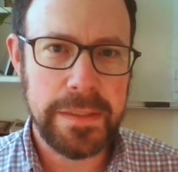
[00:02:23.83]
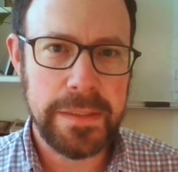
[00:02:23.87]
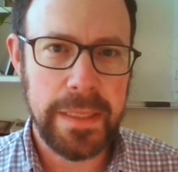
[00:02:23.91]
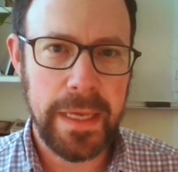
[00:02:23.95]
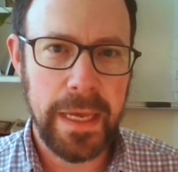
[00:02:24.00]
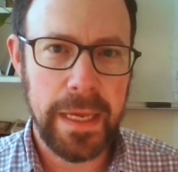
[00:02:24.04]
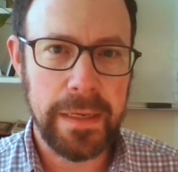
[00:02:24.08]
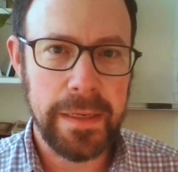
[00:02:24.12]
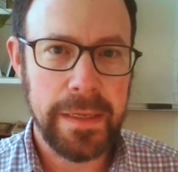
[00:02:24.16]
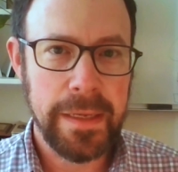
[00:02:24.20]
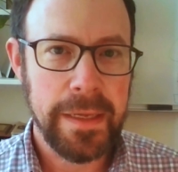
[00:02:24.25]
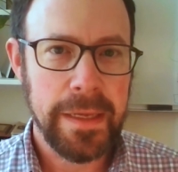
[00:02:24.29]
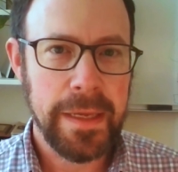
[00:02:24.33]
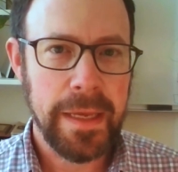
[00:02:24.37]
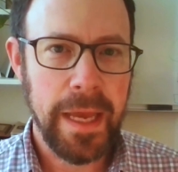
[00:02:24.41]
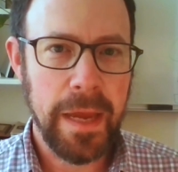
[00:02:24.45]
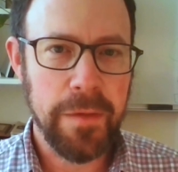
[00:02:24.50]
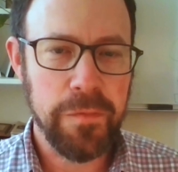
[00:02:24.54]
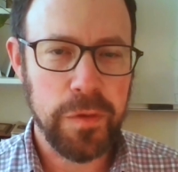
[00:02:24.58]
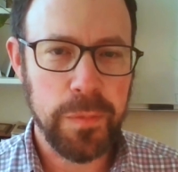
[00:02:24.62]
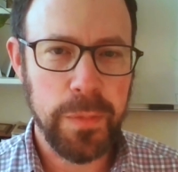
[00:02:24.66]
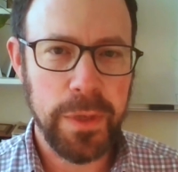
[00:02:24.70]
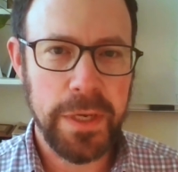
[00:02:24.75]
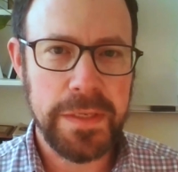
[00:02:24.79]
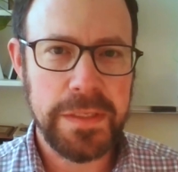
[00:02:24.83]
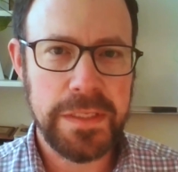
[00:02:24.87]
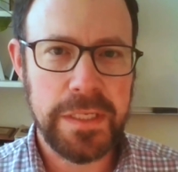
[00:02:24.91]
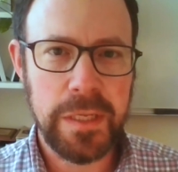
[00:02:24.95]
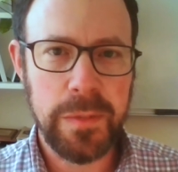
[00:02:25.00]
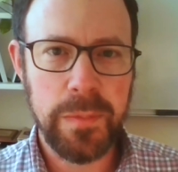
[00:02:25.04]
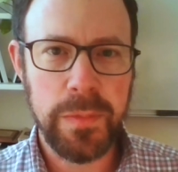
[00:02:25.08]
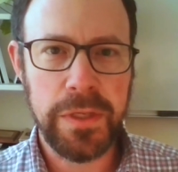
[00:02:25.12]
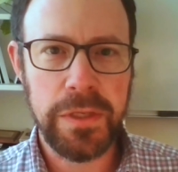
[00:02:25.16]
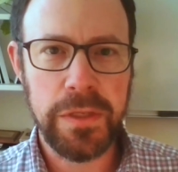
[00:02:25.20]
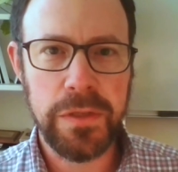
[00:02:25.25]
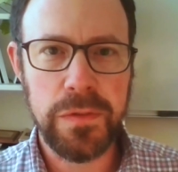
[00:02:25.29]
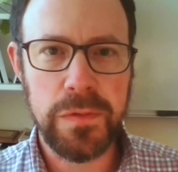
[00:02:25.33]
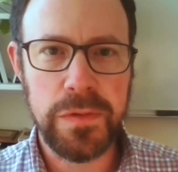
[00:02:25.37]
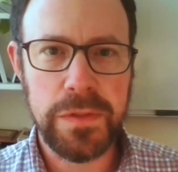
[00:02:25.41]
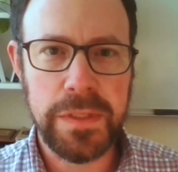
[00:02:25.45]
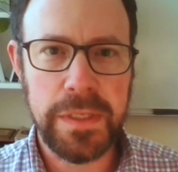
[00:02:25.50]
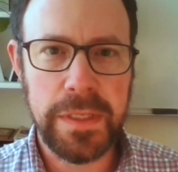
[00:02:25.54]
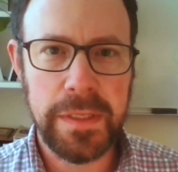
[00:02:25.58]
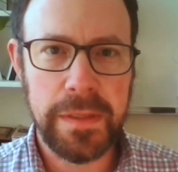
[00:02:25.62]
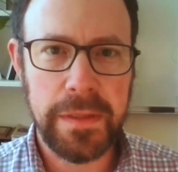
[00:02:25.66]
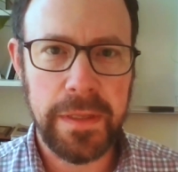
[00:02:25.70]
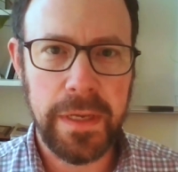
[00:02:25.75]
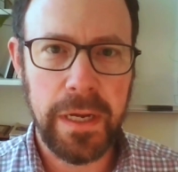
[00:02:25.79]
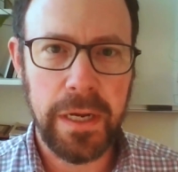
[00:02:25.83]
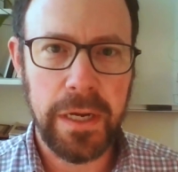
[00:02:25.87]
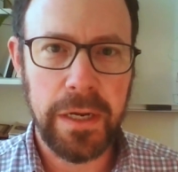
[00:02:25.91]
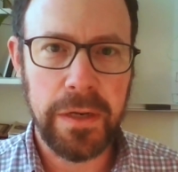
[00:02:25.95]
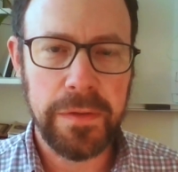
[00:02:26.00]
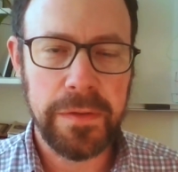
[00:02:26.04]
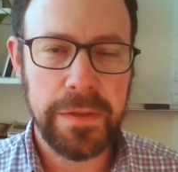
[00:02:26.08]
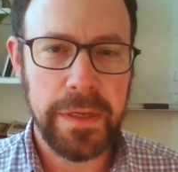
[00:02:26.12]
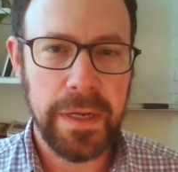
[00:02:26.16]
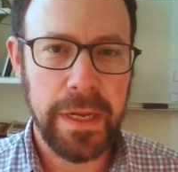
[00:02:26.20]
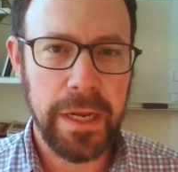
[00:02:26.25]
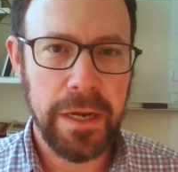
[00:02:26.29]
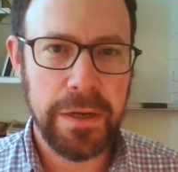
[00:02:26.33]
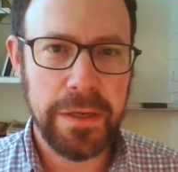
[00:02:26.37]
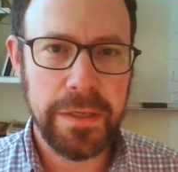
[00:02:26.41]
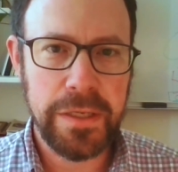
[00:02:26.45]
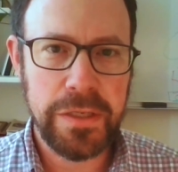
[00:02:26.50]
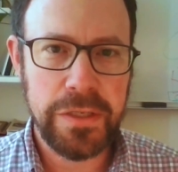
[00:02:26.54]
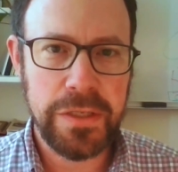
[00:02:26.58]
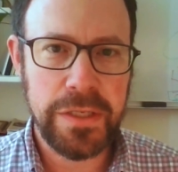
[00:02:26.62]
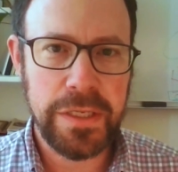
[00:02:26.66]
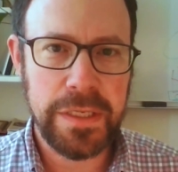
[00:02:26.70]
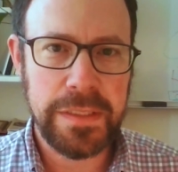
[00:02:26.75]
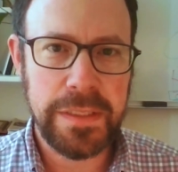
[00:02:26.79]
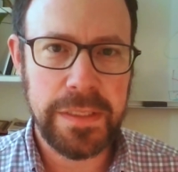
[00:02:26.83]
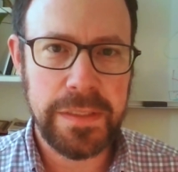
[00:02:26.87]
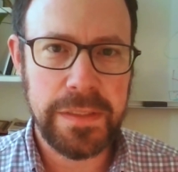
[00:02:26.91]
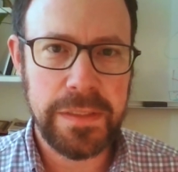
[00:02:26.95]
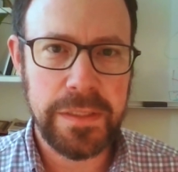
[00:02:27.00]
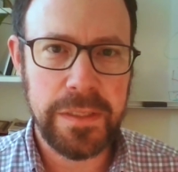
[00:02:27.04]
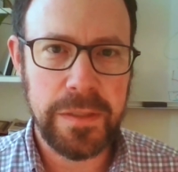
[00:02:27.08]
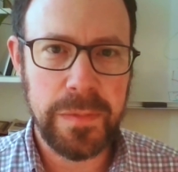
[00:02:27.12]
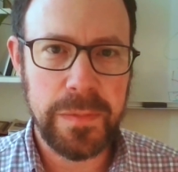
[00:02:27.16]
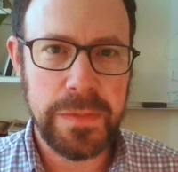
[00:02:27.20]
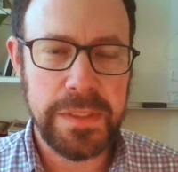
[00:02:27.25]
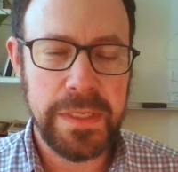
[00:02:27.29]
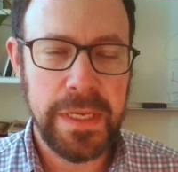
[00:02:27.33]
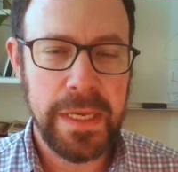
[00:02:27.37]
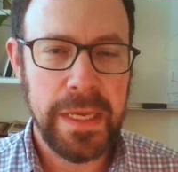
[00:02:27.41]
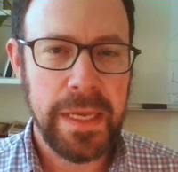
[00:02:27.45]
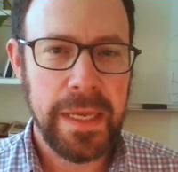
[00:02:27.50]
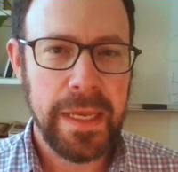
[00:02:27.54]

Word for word: that everybody's going to be using their air conditioning systems